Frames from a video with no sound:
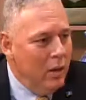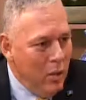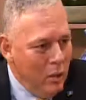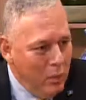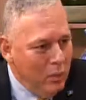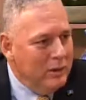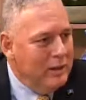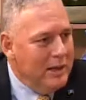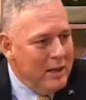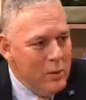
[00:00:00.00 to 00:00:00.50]

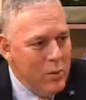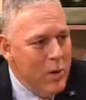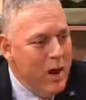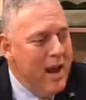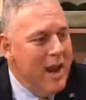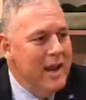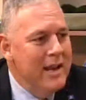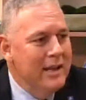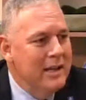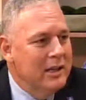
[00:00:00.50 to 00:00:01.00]
only
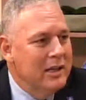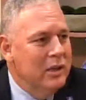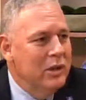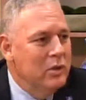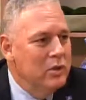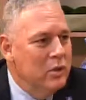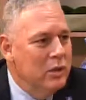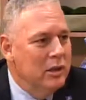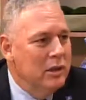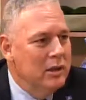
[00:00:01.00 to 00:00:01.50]
way that
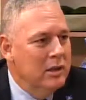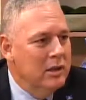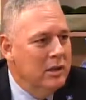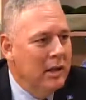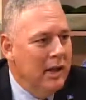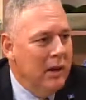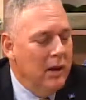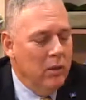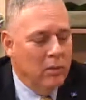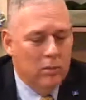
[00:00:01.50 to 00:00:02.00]
you can
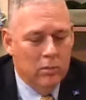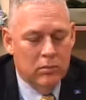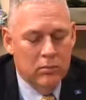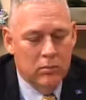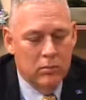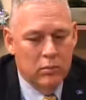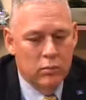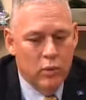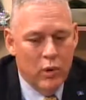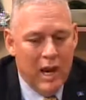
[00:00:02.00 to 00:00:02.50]
now
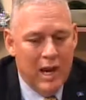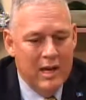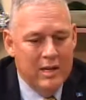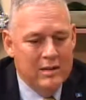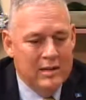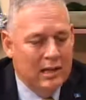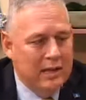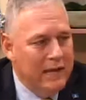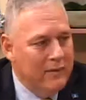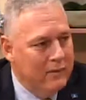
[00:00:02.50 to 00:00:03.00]

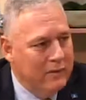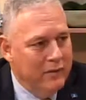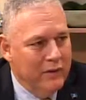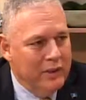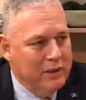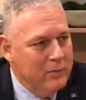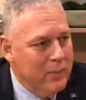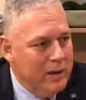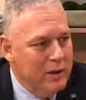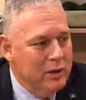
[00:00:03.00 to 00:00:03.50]
raise the level of
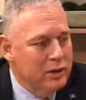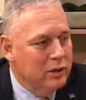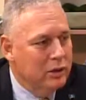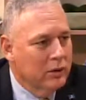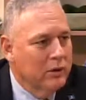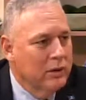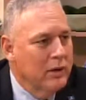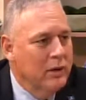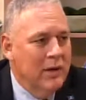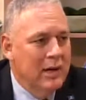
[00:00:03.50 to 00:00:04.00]

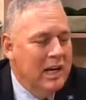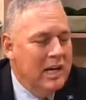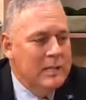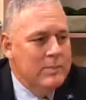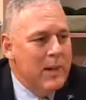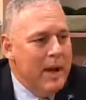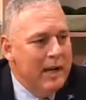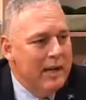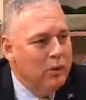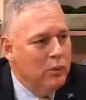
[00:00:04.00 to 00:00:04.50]
expenditure is
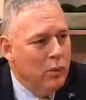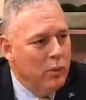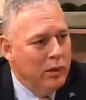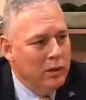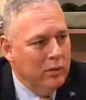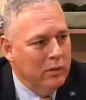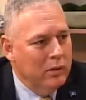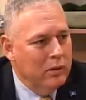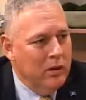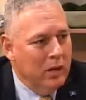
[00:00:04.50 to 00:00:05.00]
by growing
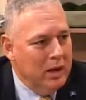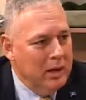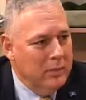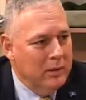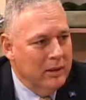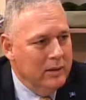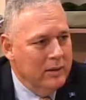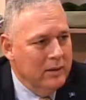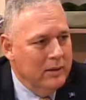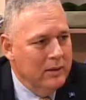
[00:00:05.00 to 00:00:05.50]
your
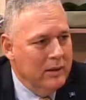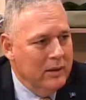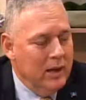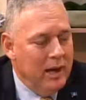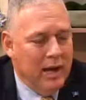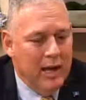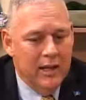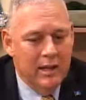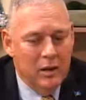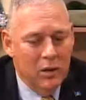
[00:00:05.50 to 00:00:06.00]
economy.
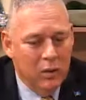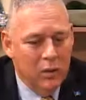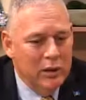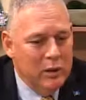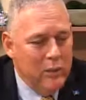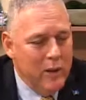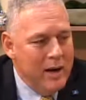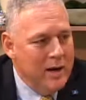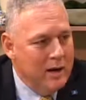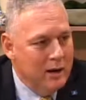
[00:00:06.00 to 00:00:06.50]
And the only
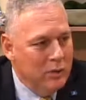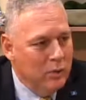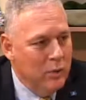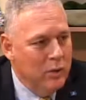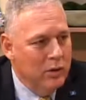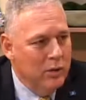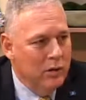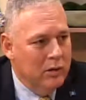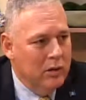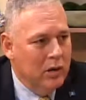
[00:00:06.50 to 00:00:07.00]
way to grow
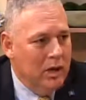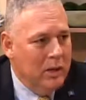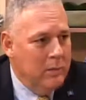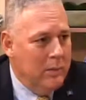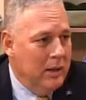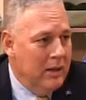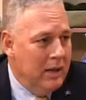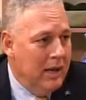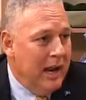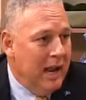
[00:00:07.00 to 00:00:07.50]
your
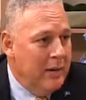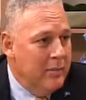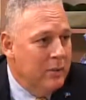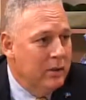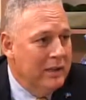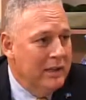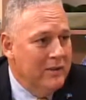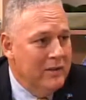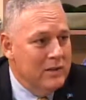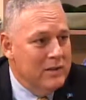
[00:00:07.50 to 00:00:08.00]
economy that I
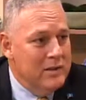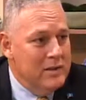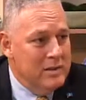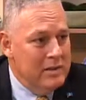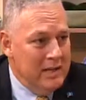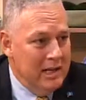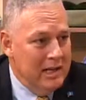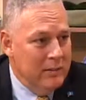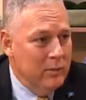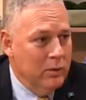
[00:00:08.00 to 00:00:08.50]
believe is
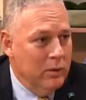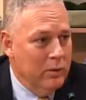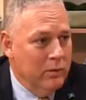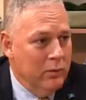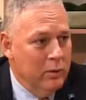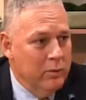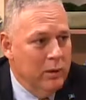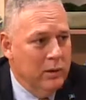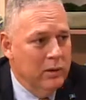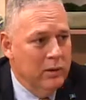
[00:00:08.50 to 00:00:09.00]
sustainable over
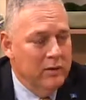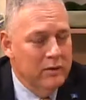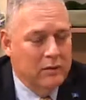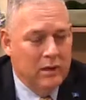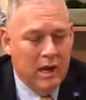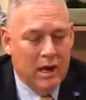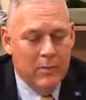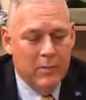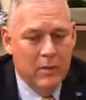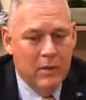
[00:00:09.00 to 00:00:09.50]
a period of
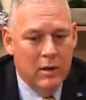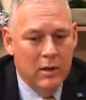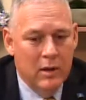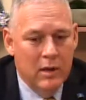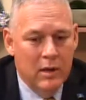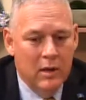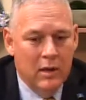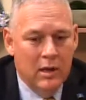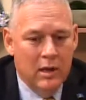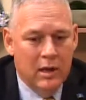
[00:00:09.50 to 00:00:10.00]
time
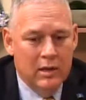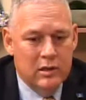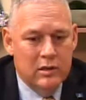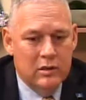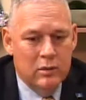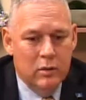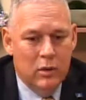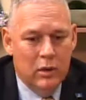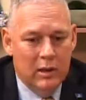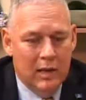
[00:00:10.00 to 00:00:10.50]
is
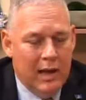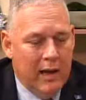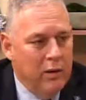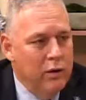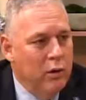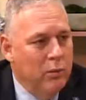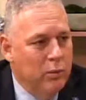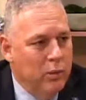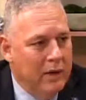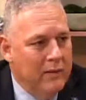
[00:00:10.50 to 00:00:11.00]
to allow
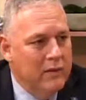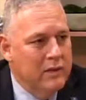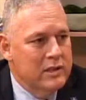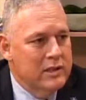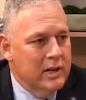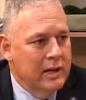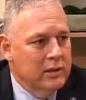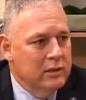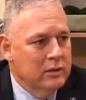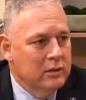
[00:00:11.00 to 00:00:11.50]
your private
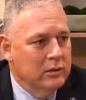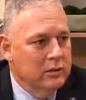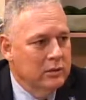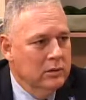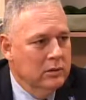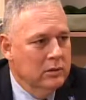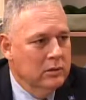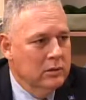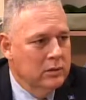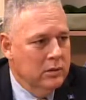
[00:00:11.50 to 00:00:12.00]
sector
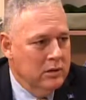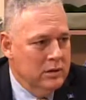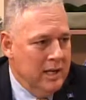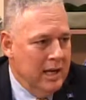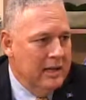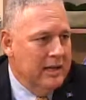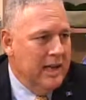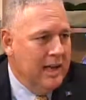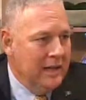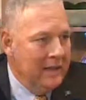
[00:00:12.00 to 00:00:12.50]
to
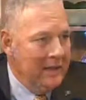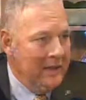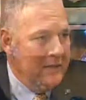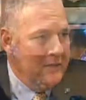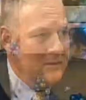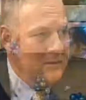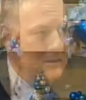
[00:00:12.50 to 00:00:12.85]
take that lead.